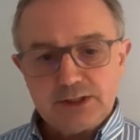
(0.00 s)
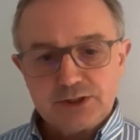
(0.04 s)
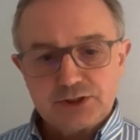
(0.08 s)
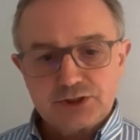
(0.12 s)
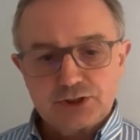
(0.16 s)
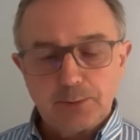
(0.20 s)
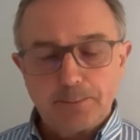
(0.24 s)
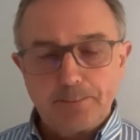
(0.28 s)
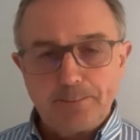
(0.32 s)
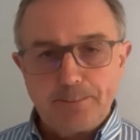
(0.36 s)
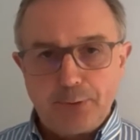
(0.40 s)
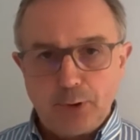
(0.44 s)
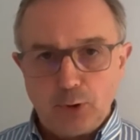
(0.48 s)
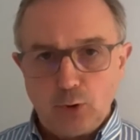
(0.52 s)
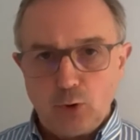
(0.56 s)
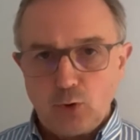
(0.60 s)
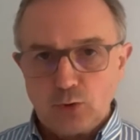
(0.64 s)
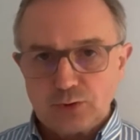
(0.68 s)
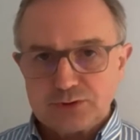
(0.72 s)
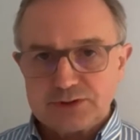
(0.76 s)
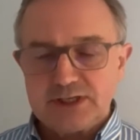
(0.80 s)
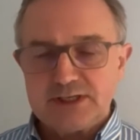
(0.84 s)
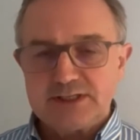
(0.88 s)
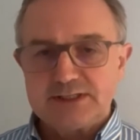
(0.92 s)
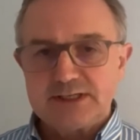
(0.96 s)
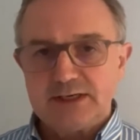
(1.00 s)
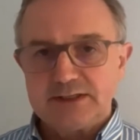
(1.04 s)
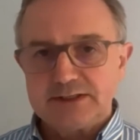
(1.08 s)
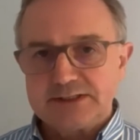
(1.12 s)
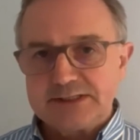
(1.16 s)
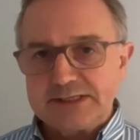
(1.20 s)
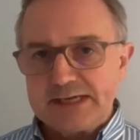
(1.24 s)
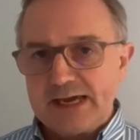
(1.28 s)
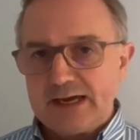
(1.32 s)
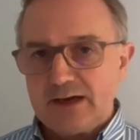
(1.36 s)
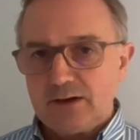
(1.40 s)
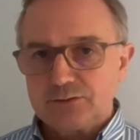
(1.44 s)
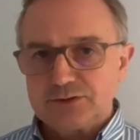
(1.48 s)
support is
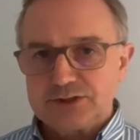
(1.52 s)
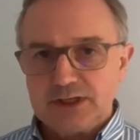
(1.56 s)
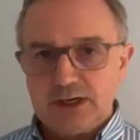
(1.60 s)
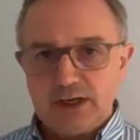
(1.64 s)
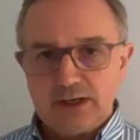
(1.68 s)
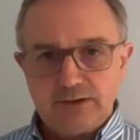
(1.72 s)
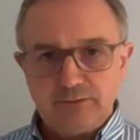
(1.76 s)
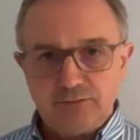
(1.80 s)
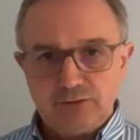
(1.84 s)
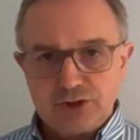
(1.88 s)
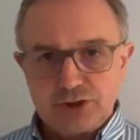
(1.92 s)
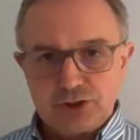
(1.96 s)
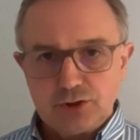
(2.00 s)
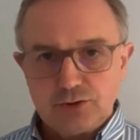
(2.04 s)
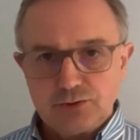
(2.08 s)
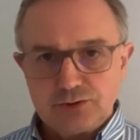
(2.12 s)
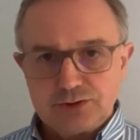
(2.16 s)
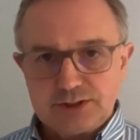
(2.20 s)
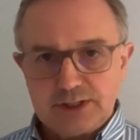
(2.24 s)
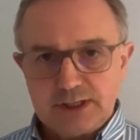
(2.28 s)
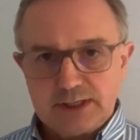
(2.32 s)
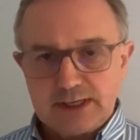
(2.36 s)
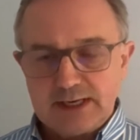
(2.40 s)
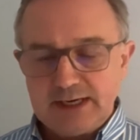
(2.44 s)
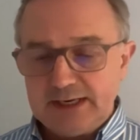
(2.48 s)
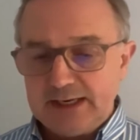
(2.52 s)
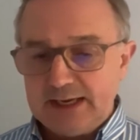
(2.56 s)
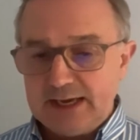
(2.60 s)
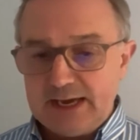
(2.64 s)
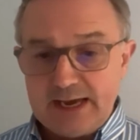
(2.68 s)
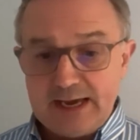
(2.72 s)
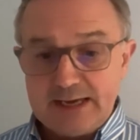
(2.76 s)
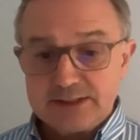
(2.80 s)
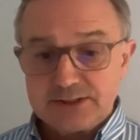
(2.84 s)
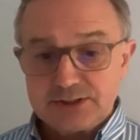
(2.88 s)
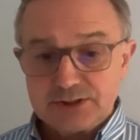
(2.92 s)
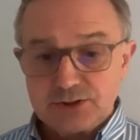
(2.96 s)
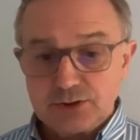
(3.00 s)
undoubtedly reducing, and it
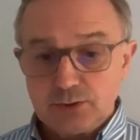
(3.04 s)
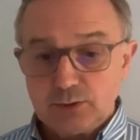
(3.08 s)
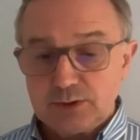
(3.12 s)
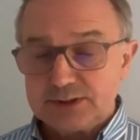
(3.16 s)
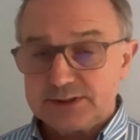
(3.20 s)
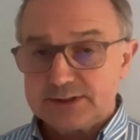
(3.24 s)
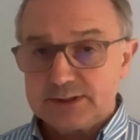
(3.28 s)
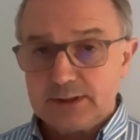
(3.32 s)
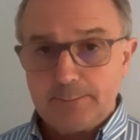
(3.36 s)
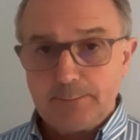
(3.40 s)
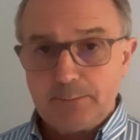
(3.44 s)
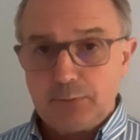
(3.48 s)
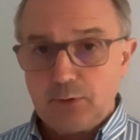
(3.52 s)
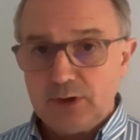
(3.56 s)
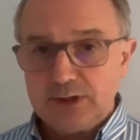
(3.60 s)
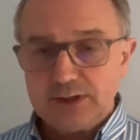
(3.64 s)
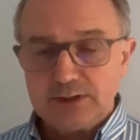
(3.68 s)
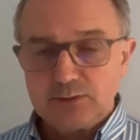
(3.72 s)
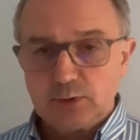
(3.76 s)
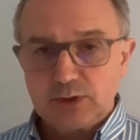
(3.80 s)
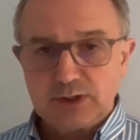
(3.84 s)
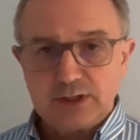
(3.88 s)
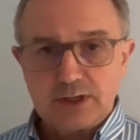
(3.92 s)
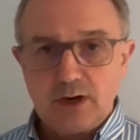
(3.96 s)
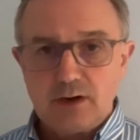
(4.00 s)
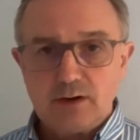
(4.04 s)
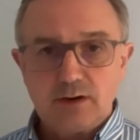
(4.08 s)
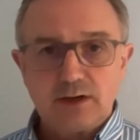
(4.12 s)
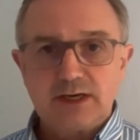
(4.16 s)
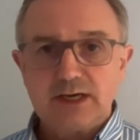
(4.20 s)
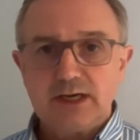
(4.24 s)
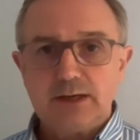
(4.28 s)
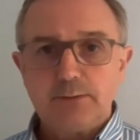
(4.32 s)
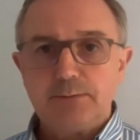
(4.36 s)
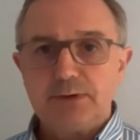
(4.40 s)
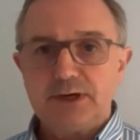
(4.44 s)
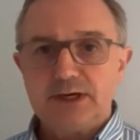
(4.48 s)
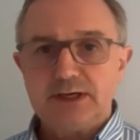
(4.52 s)
has to at some point. We can't
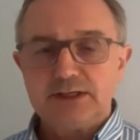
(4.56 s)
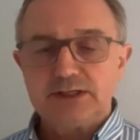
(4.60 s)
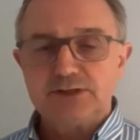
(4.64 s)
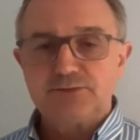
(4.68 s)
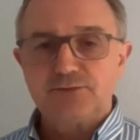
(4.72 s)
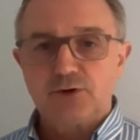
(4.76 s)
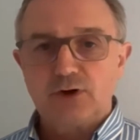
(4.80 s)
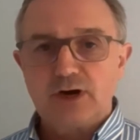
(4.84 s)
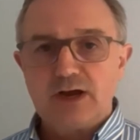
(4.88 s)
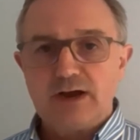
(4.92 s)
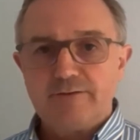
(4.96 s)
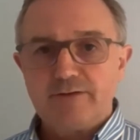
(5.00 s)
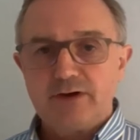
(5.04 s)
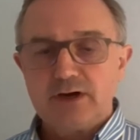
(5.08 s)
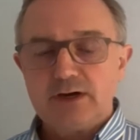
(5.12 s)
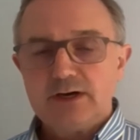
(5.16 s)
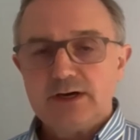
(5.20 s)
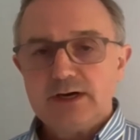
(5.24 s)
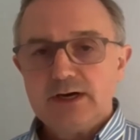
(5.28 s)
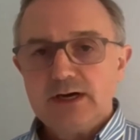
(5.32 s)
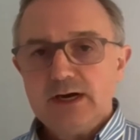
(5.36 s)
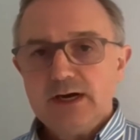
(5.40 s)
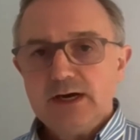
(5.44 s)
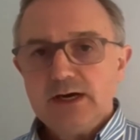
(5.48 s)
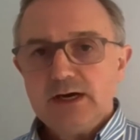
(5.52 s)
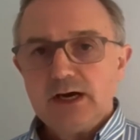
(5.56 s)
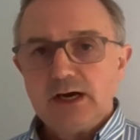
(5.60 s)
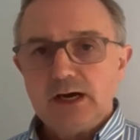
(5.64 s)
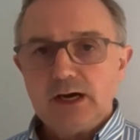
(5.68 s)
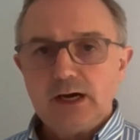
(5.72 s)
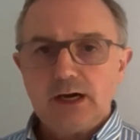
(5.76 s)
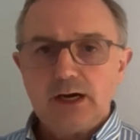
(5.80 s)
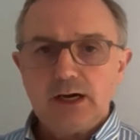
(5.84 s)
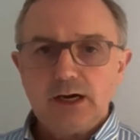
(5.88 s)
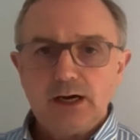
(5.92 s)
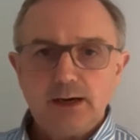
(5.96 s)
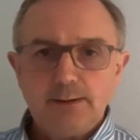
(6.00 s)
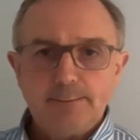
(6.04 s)
keep paying this forever.
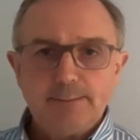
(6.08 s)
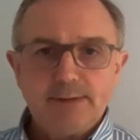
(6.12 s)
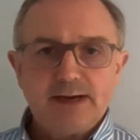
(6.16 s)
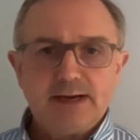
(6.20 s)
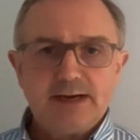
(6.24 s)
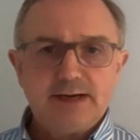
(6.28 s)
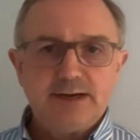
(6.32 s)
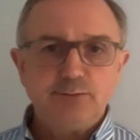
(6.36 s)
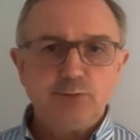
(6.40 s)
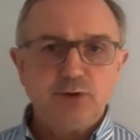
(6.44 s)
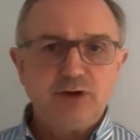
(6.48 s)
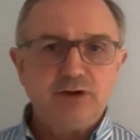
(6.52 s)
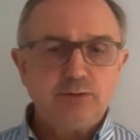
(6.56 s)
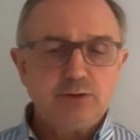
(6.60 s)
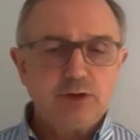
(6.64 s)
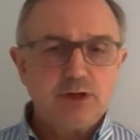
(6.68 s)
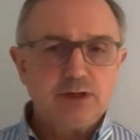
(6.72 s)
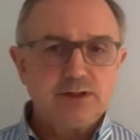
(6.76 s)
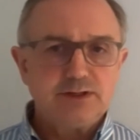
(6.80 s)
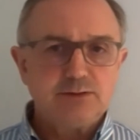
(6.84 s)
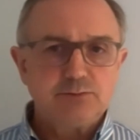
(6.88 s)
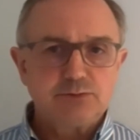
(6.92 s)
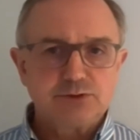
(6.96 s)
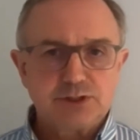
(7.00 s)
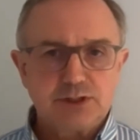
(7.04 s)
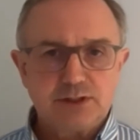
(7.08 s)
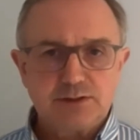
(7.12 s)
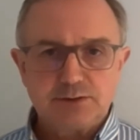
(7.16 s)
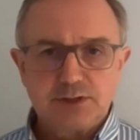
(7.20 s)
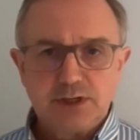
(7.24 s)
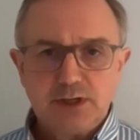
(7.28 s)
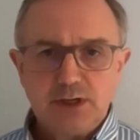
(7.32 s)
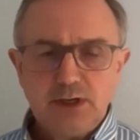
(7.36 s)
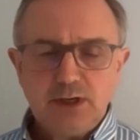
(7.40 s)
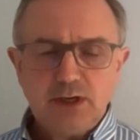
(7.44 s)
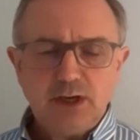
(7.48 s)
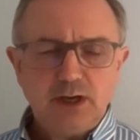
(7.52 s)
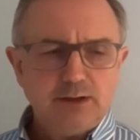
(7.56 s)
It
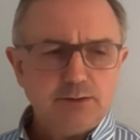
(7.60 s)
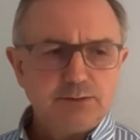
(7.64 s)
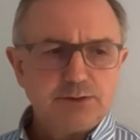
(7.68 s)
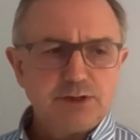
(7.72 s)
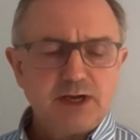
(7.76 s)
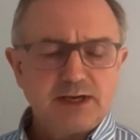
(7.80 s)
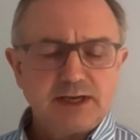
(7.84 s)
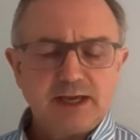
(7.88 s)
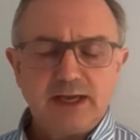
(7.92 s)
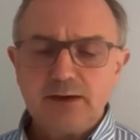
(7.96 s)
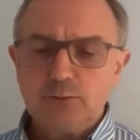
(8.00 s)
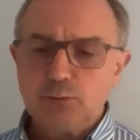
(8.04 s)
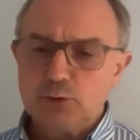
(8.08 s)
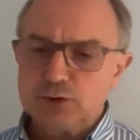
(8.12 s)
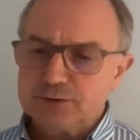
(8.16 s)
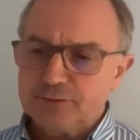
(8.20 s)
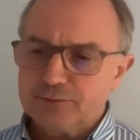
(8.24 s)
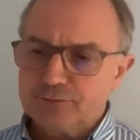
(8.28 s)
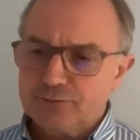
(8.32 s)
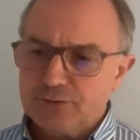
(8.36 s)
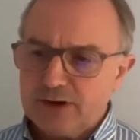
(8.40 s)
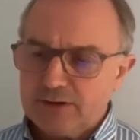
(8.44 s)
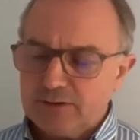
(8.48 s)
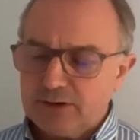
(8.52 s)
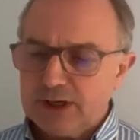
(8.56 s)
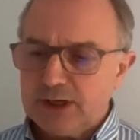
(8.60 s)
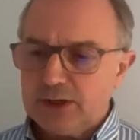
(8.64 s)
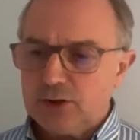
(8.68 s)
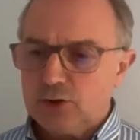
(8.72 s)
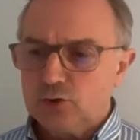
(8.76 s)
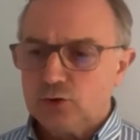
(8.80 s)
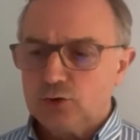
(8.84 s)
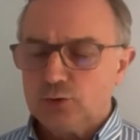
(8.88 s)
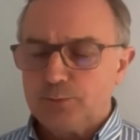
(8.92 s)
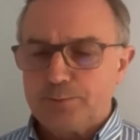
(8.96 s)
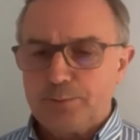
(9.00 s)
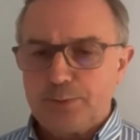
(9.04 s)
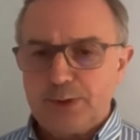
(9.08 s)
was a very
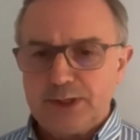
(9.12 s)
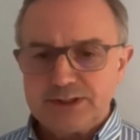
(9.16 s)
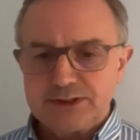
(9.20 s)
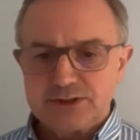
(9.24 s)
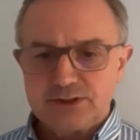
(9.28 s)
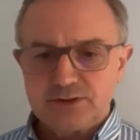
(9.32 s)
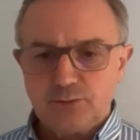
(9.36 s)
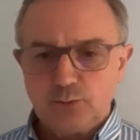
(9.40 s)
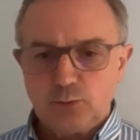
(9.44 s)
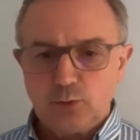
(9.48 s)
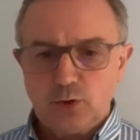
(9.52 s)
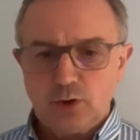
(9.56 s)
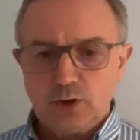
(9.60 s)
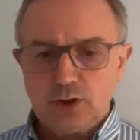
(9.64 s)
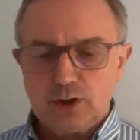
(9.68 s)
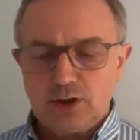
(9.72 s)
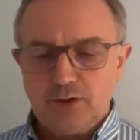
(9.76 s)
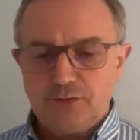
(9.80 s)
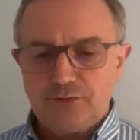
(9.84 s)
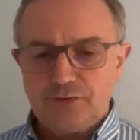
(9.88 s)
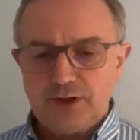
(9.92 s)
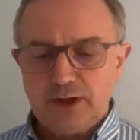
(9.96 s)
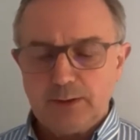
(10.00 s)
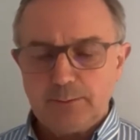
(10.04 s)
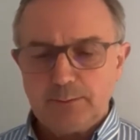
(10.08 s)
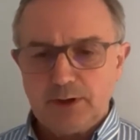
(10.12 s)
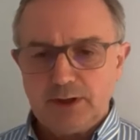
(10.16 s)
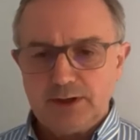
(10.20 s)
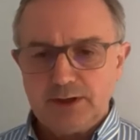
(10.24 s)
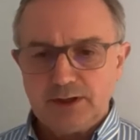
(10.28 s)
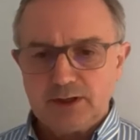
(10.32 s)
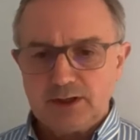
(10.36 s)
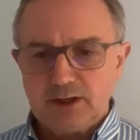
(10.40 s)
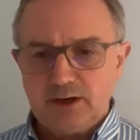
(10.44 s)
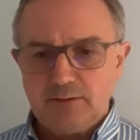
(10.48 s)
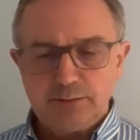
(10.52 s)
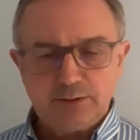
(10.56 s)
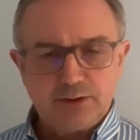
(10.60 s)
good piece of work, I think, by the
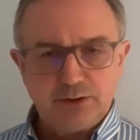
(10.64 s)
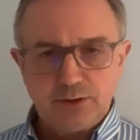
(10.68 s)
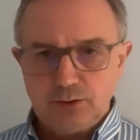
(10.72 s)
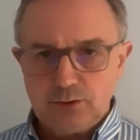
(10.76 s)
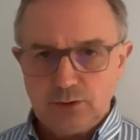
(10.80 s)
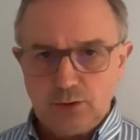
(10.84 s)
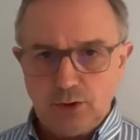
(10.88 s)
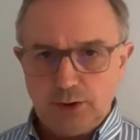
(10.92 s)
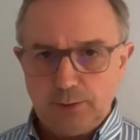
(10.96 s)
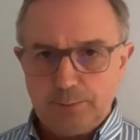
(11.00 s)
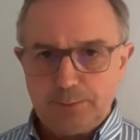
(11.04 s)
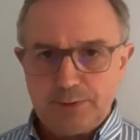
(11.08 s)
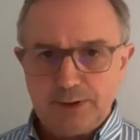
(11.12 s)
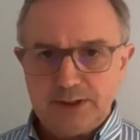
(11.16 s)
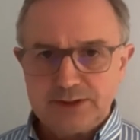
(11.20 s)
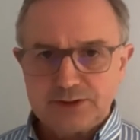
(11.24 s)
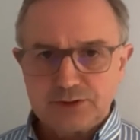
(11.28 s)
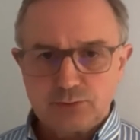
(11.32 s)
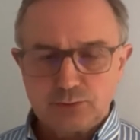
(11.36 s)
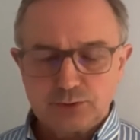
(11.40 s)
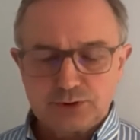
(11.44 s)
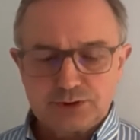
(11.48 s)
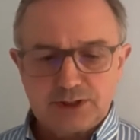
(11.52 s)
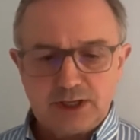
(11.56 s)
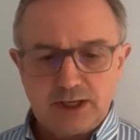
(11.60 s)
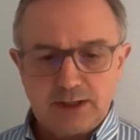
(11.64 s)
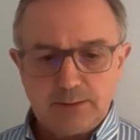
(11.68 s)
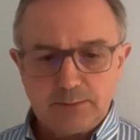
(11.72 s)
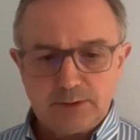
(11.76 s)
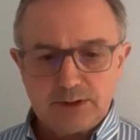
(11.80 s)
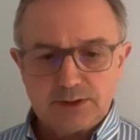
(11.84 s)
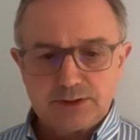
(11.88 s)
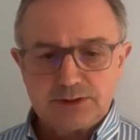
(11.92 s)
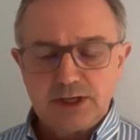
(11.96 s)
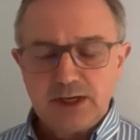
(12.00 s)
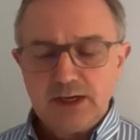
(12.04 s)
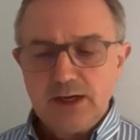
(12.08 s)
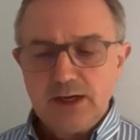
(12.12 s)
government, not a political statement,